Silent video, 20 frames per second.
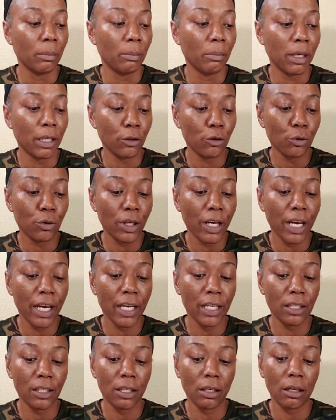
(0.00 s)
Measure the
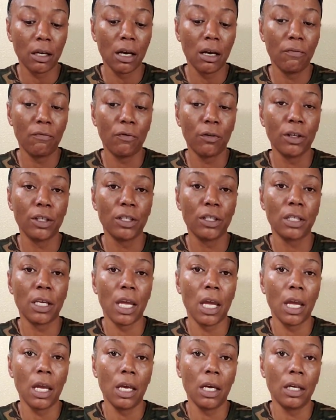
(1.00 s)
head circumference,
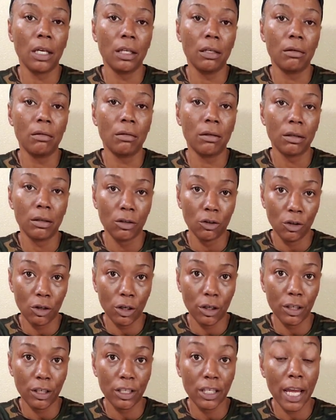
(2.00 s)
and you're
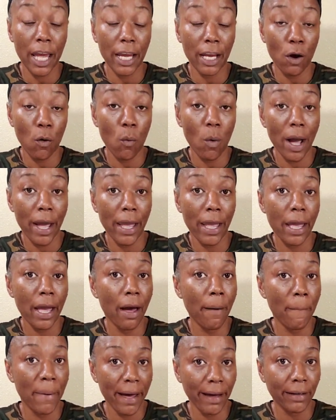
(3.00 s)
gonna take away
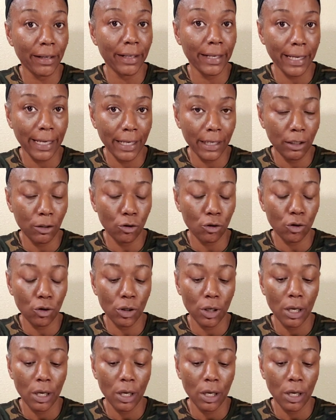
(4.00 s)
about 1 inch.